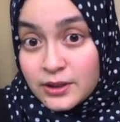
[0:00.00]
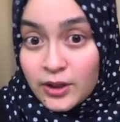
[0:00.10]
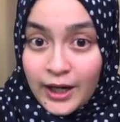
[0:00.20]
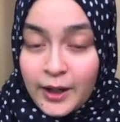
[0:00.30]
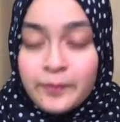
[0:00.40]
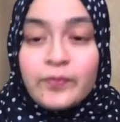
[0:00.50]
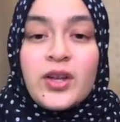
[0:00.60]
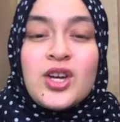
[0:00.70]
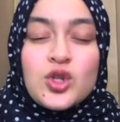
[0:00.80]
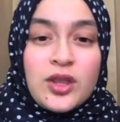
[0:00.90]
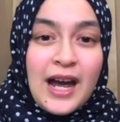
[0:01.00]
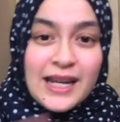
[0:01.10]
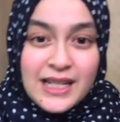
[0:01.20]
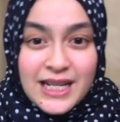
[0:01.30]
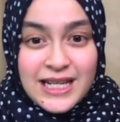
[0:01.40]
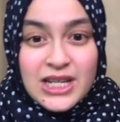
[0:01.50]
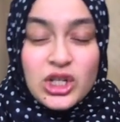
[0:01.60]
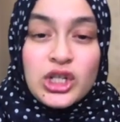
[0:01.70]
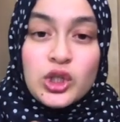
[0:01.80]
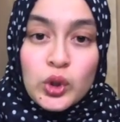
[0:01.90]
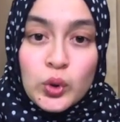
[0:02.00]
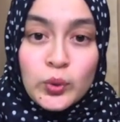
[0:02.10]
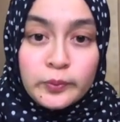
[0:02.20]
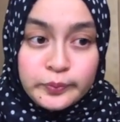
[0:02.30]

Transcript: Okay, so the idea is actually to